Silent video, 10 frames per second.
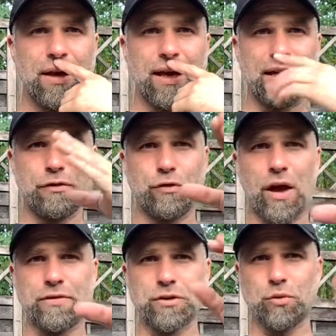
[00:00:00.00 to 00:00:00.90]
And if you
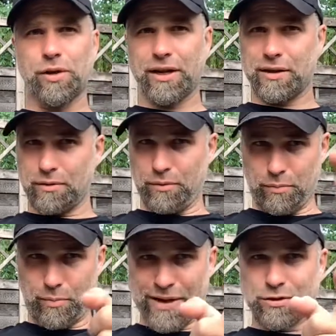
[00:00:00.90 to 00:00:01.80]
haven't already,
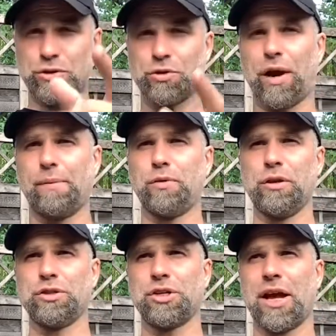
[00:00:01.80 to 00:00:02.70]
please subscribe to
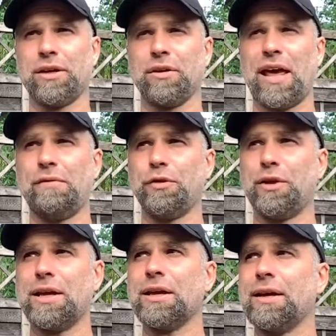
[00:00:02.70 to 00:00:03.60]
this channel.
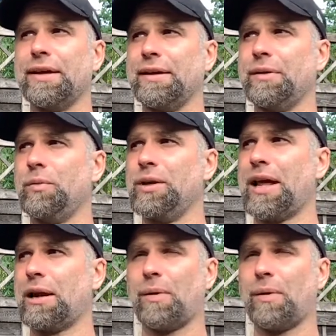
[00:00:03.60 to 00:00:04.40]
Everything will help